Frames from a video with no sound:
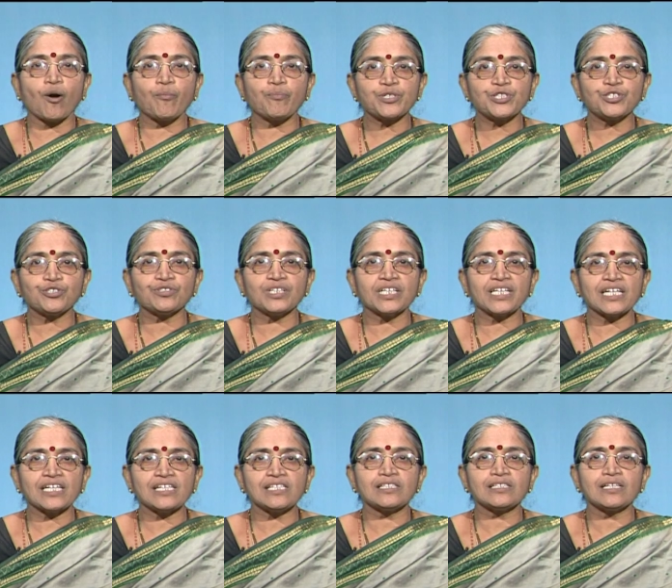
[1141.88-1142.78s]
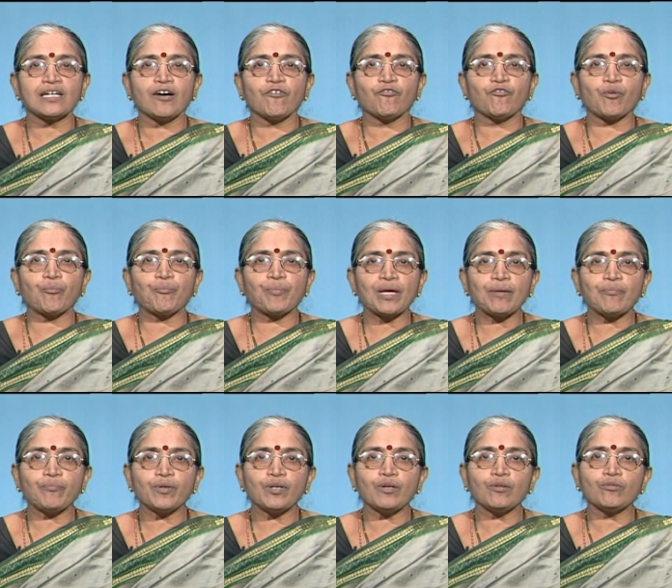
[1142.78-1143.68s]
opportunities for
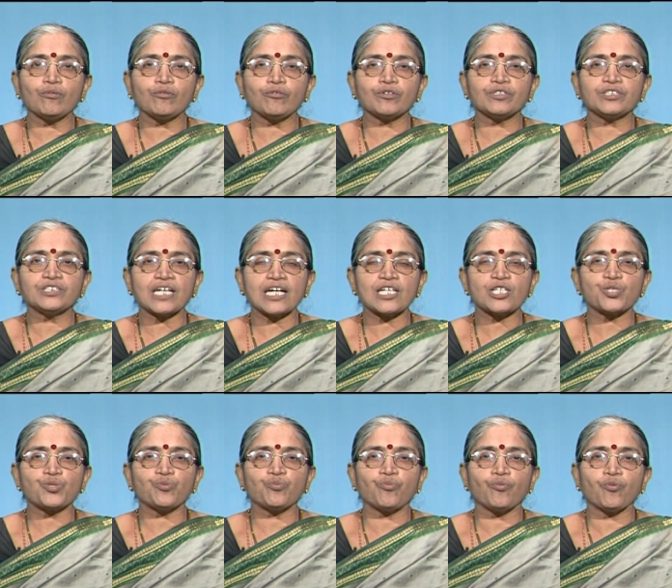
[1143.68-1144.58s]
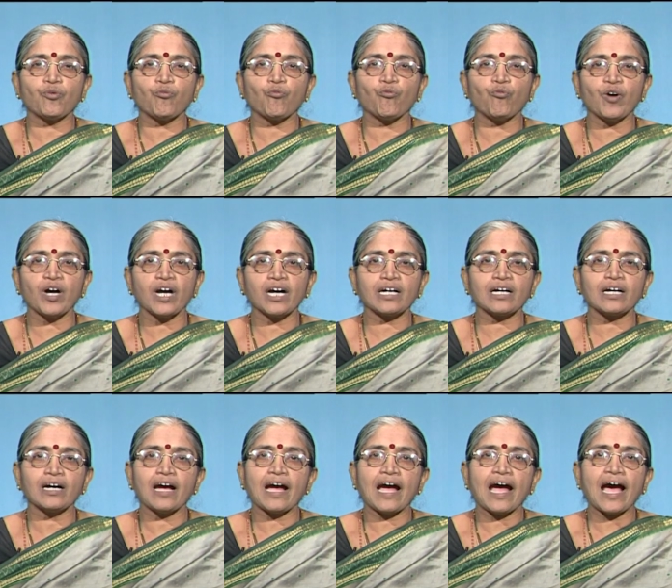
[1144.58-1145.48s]
people who could just
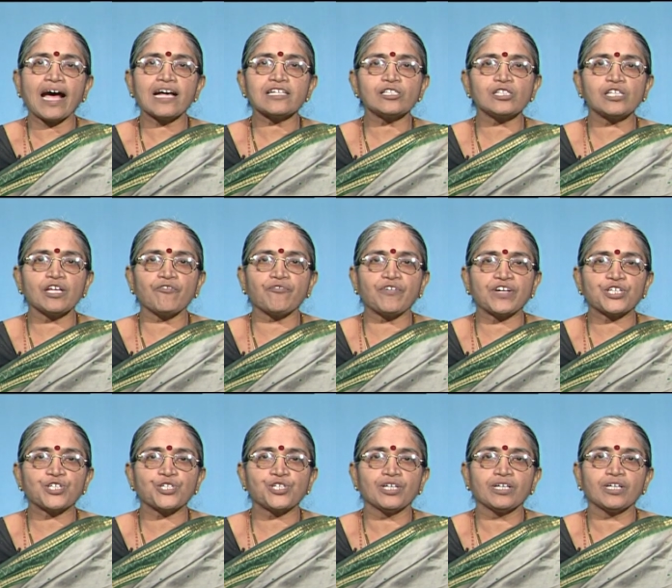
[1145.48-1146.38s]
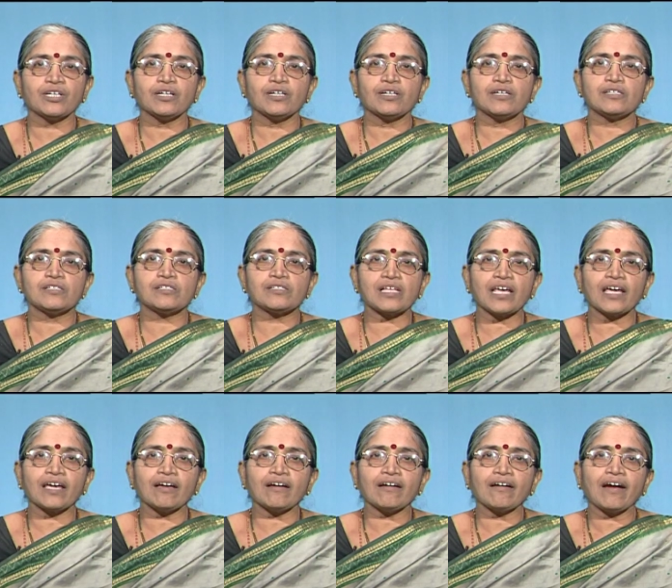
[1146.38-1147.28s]
work as they wished,
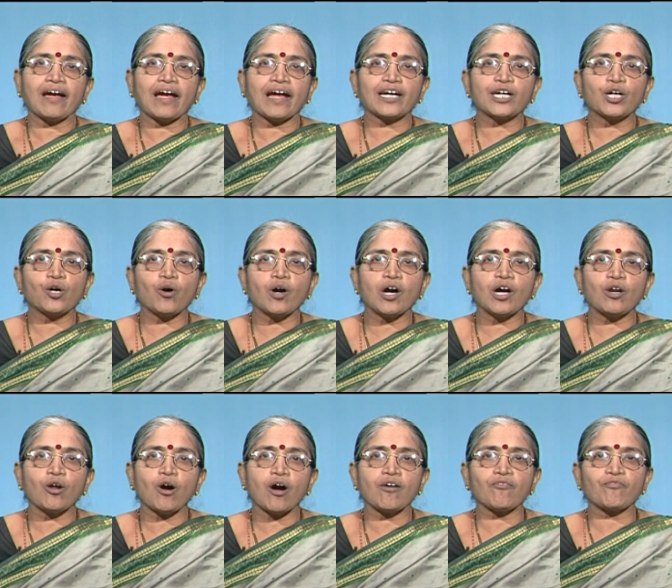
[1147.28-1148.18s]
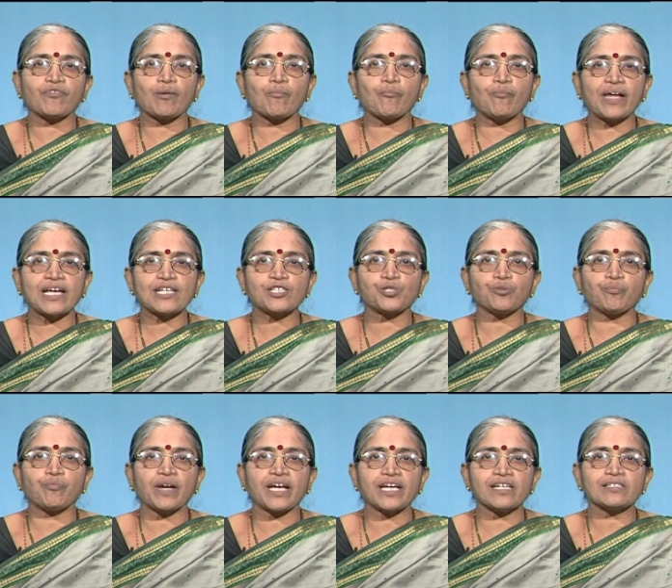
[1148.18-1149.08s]
sing and go along from place to
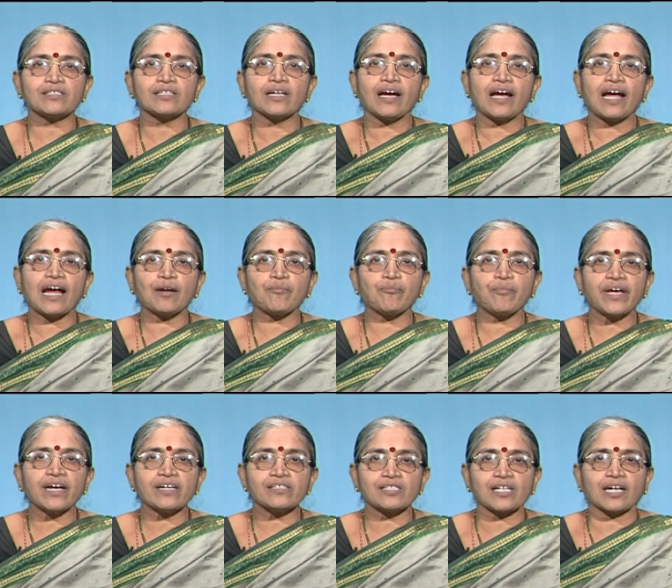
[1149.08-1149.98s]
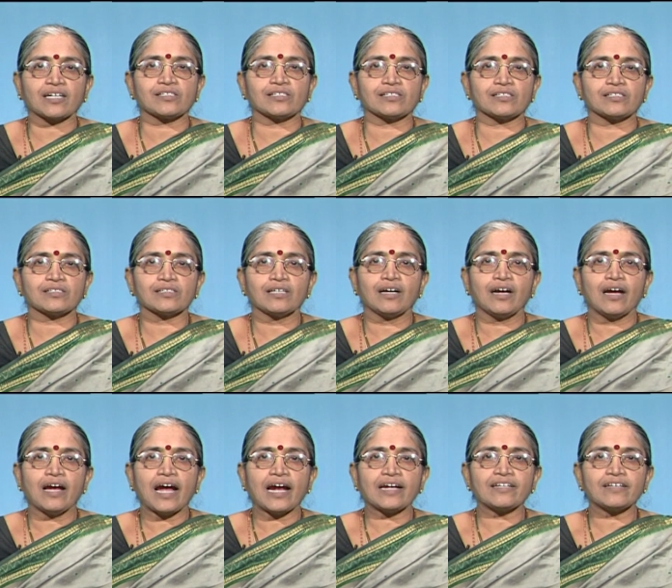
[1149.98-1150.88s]
place and be a success.
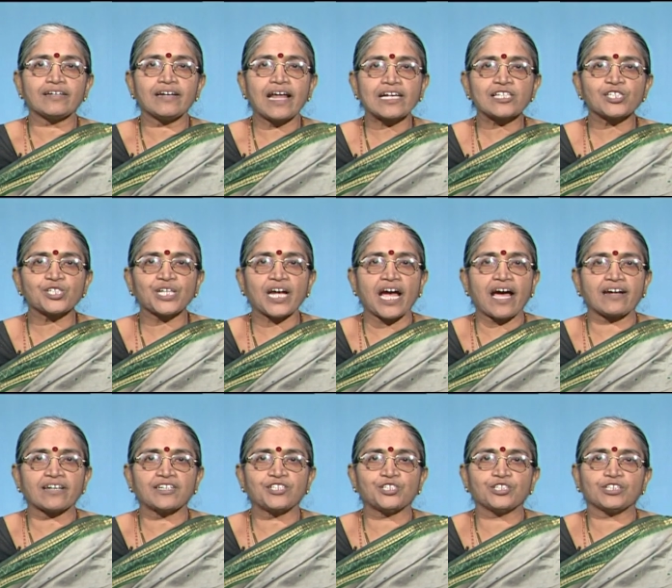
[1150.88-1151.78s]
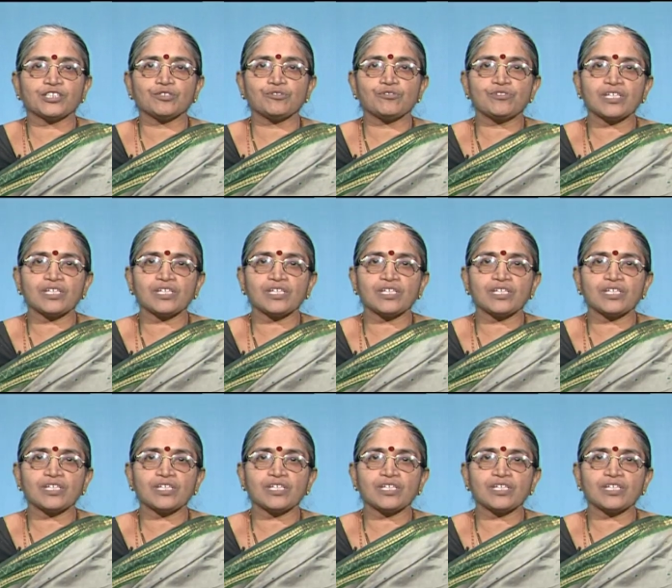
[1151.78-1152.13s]
And the next character you